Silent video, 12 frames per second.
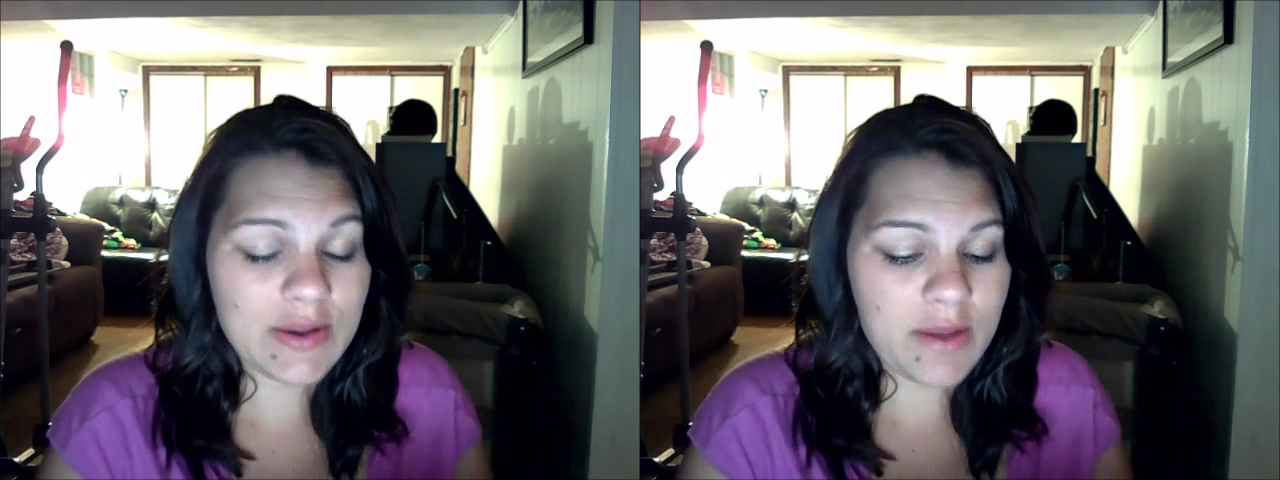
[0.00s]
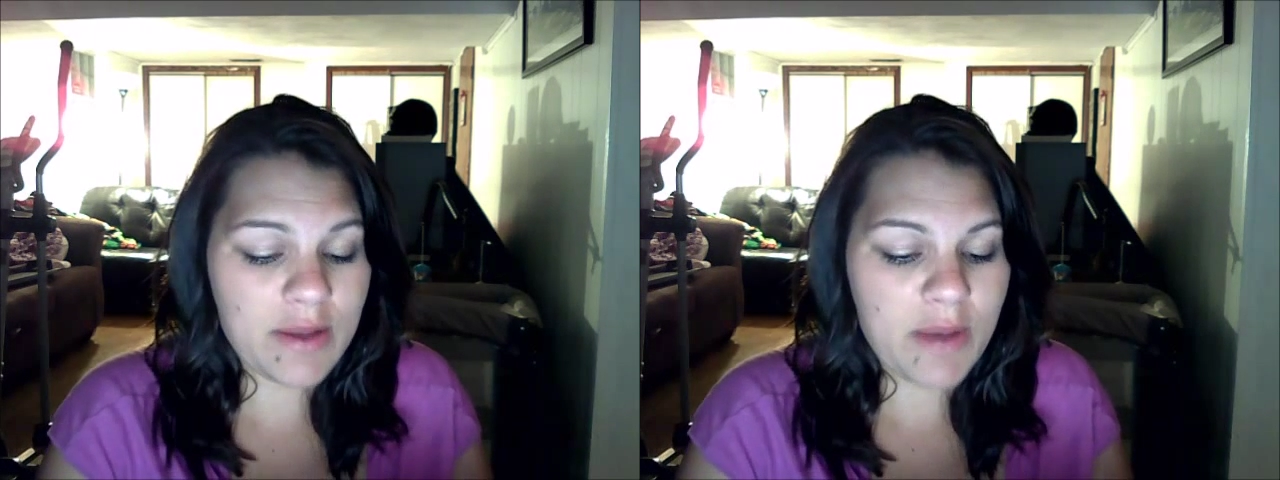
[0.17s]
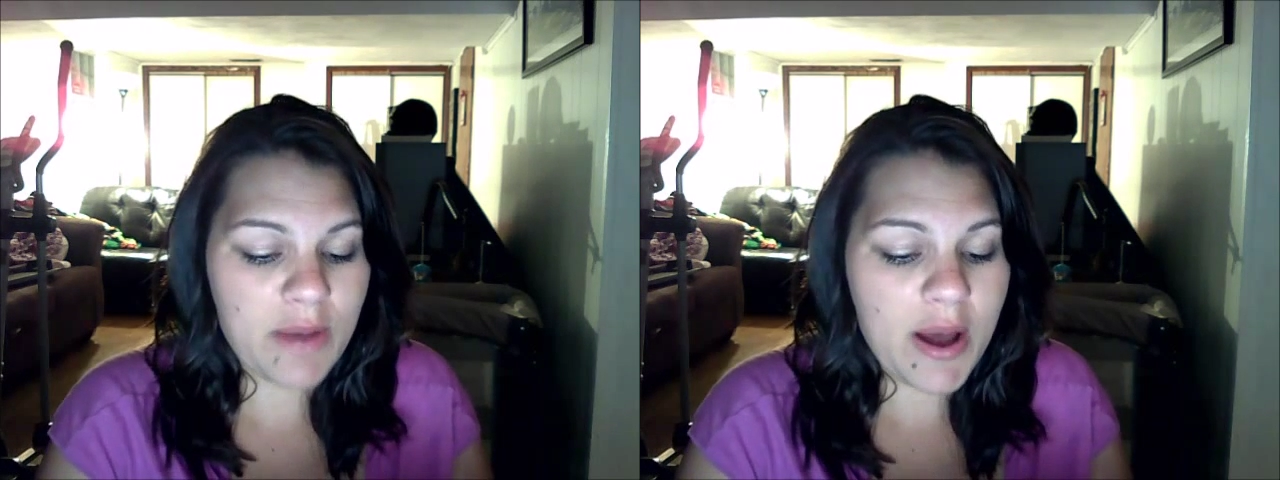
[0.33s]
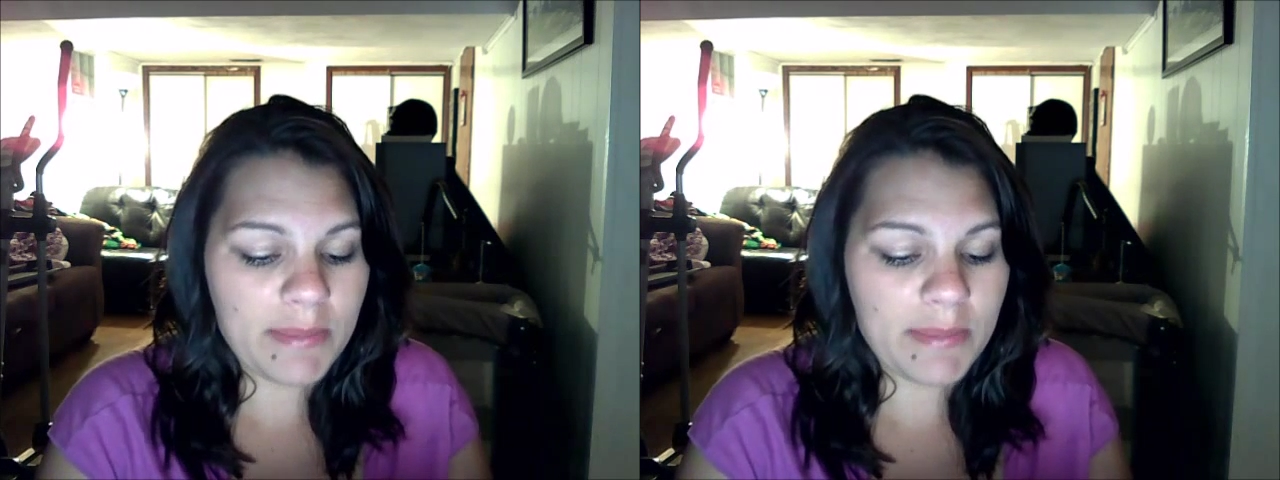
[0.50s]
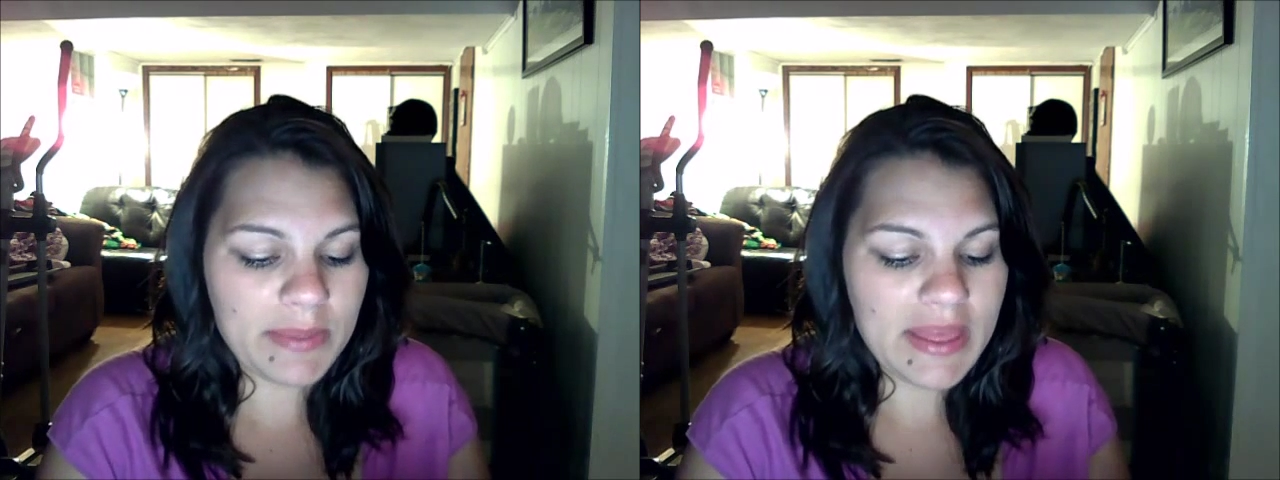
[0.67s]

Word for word: a pop.